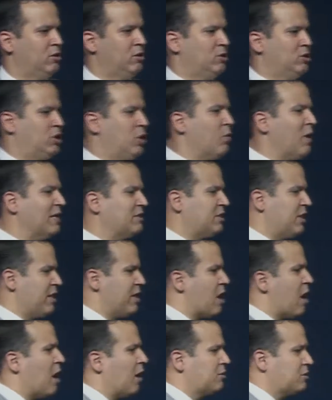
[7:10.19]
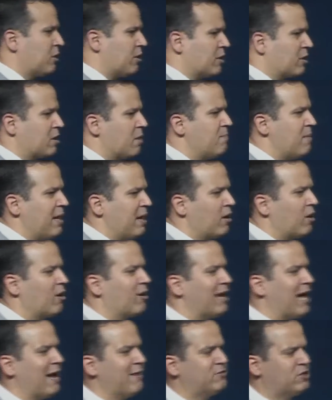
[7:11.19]
She went to the altar and committed her
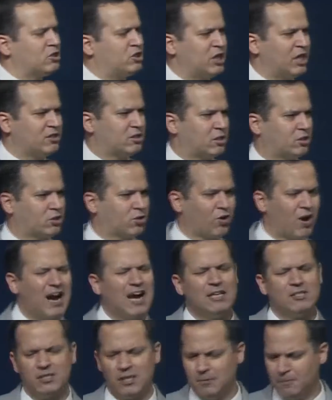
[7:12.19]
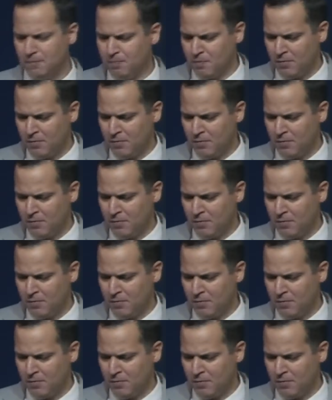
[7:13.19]
life to Jesus Christ, and